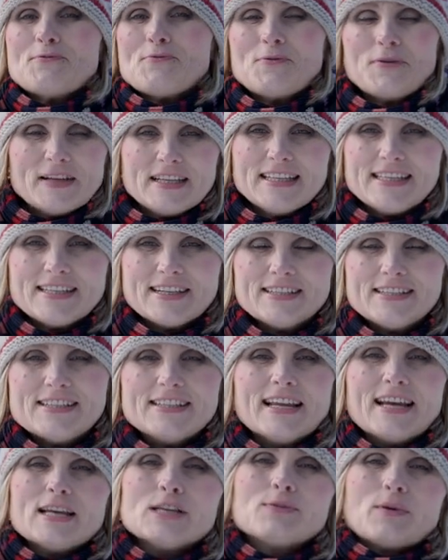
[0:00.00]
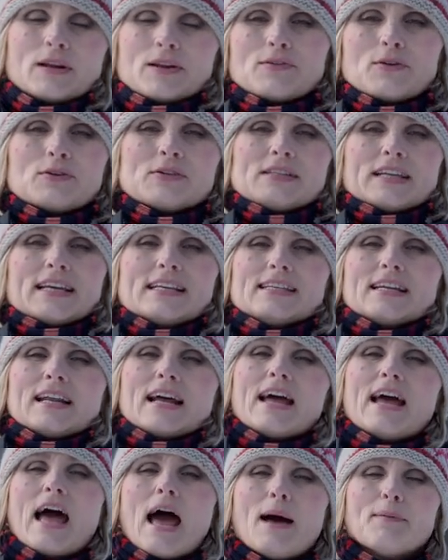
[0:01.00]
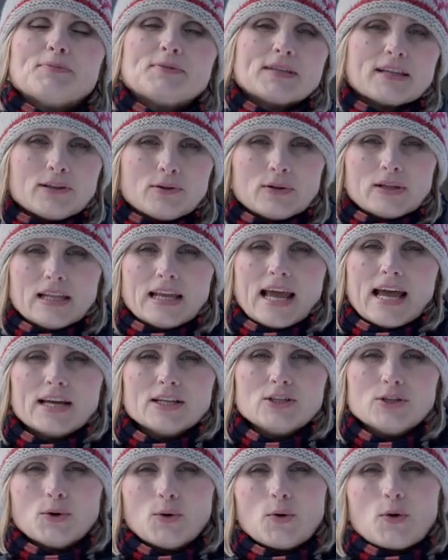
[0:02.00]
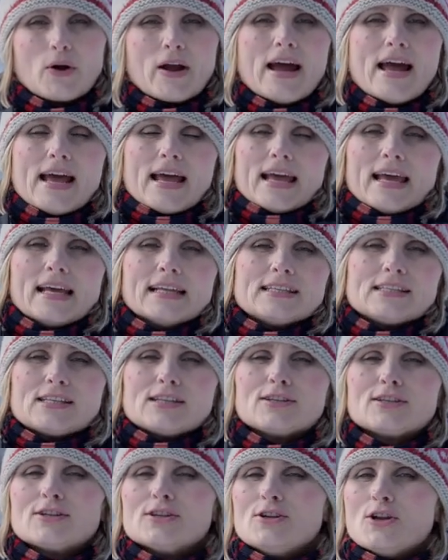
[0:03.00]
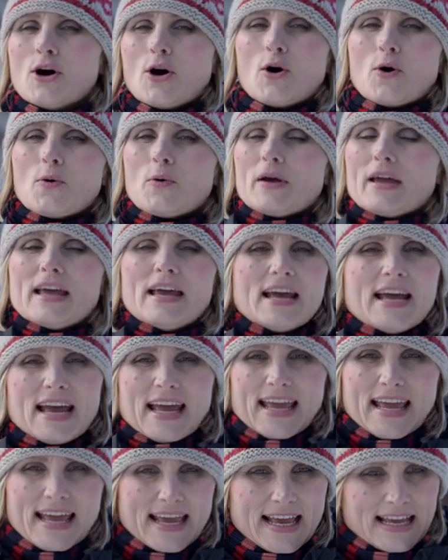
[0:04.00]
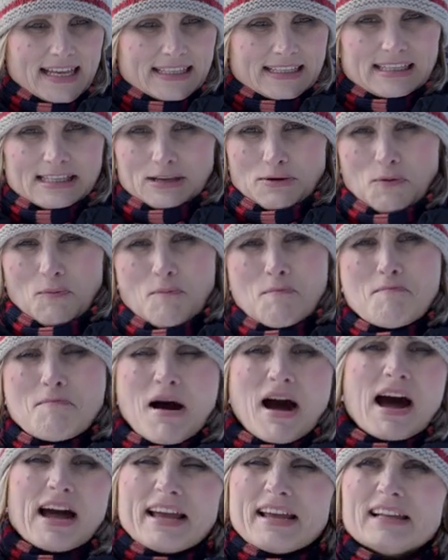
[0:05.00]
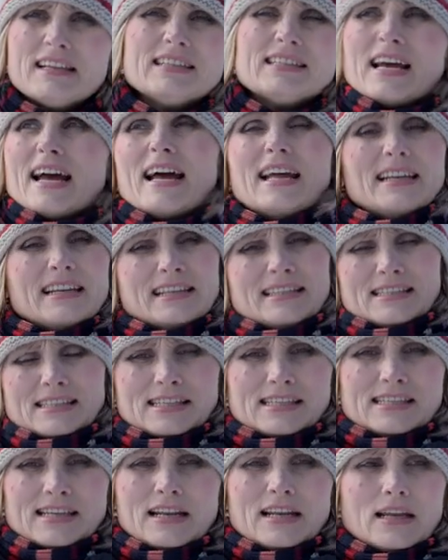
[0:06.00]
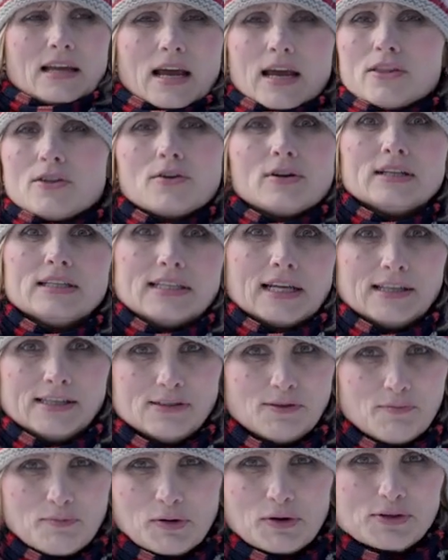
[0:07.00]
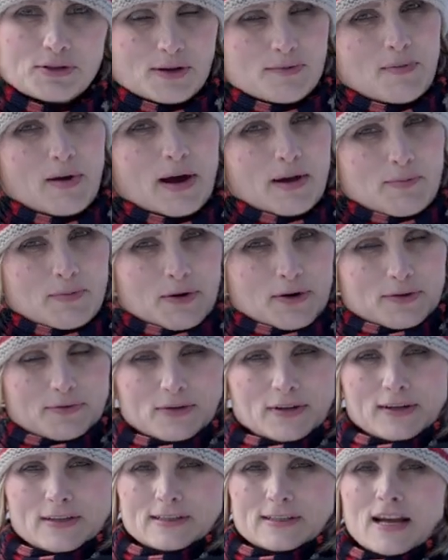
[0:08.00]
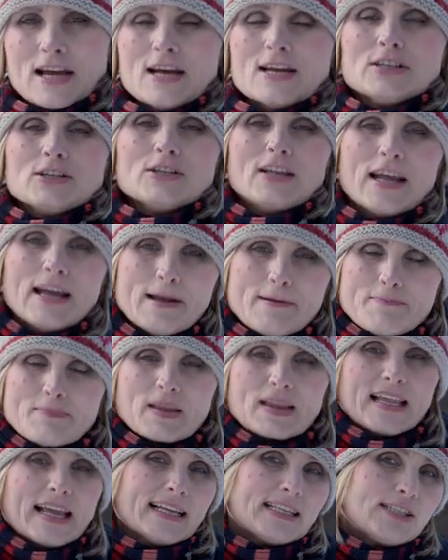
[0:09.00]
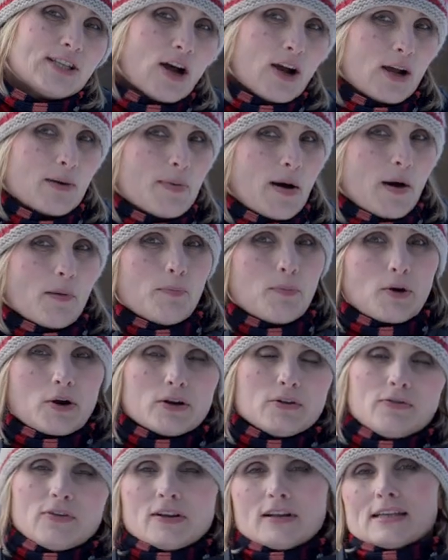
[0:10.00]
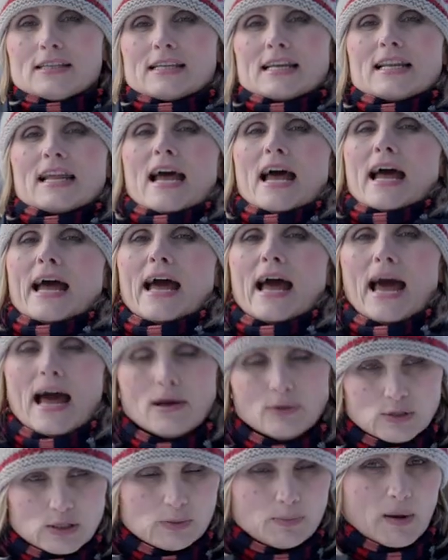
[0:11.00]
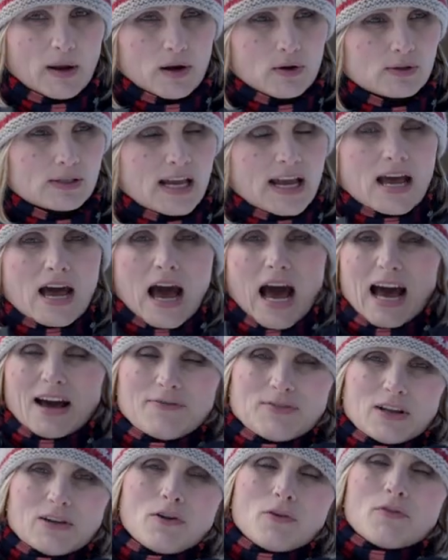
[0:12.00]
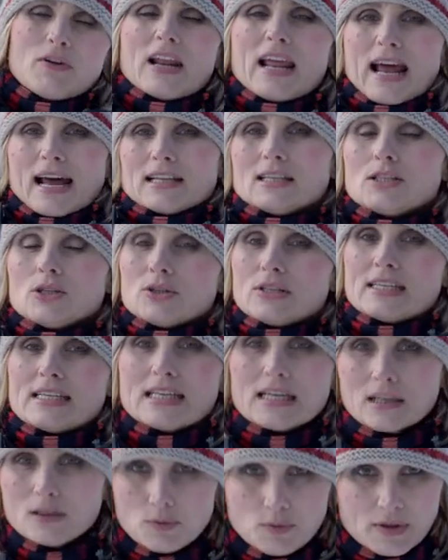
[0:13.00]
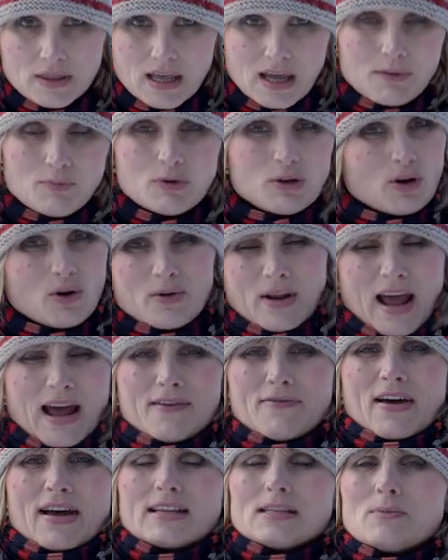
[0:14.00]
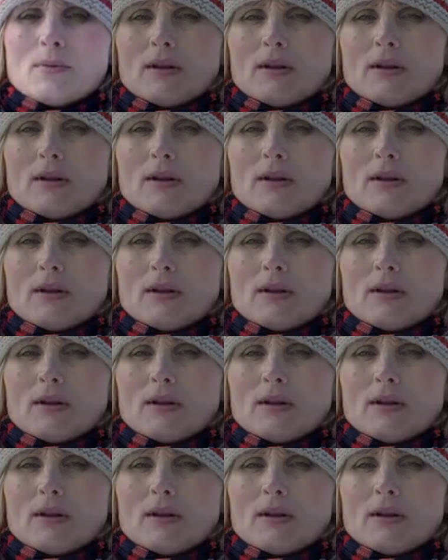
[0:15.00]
winter. Today is one of those days that I absolutely adore. It's snowy, it's mild, and it's sunny, and there are tons of birds on my bird feeders. Today, let's talk about bird feeders and house sparrows. I've never really had to deal with them. We don't have as